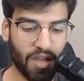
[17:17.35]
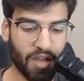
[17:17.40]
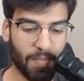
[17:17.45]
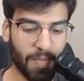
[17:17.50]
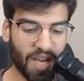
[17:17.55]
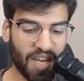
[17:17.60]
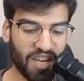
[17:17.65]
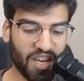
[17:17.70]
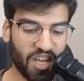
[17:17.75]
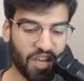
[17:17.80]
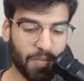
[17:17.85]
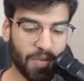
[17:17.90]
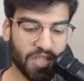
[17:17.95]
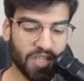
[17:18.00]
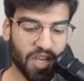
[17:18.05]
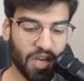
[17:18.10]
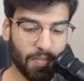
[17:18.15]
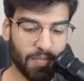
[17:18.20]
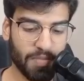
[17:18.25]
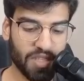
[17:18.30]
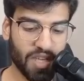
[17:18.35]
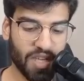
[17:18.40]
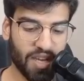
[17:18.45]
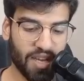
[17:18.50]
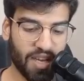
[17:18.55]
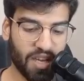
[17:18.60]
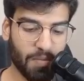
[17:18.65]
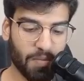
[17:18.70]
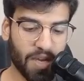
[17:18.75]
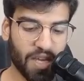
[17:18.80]
My name is Hamza
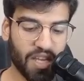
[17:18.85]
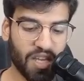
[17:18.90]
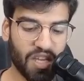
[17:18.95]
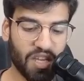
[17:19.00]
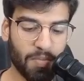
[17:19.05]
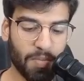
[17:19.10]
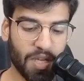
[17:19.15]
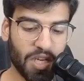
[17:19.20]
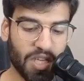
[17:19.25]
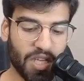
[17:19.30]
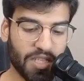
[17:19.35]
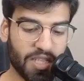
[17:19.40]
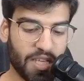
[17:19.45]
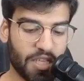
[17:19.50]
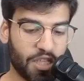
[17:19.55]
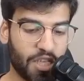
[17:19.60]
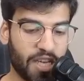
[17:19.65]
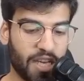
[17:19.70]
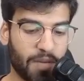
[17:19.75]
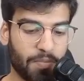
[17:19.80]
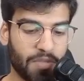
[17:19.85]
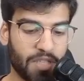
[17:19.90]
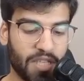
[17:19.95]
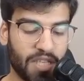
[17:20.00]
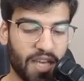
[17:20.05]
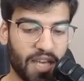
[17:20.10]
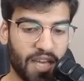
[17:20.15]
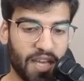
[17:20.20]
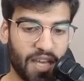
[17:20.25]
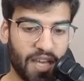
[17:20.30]
and my email is
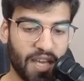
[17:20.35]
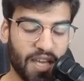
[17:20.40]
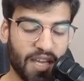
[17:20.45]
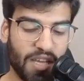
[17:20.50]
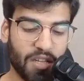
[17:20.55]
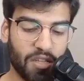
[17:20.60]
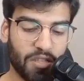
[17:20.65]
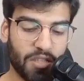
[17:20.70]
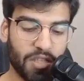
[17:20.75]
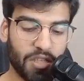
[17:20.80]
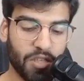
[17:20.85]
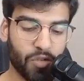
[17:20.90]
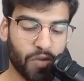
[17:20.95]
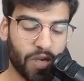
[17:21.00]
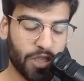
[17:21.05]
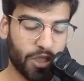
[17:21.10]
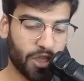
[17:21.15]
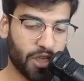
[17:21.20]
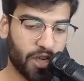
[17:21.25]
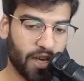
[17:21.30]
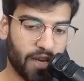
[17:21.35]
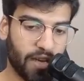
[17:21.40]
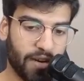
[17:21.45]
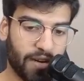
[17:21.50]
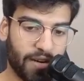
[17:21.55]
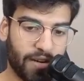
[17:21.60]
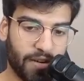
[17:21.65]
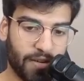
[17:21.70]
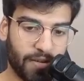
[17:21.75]
hamzaalzuhair.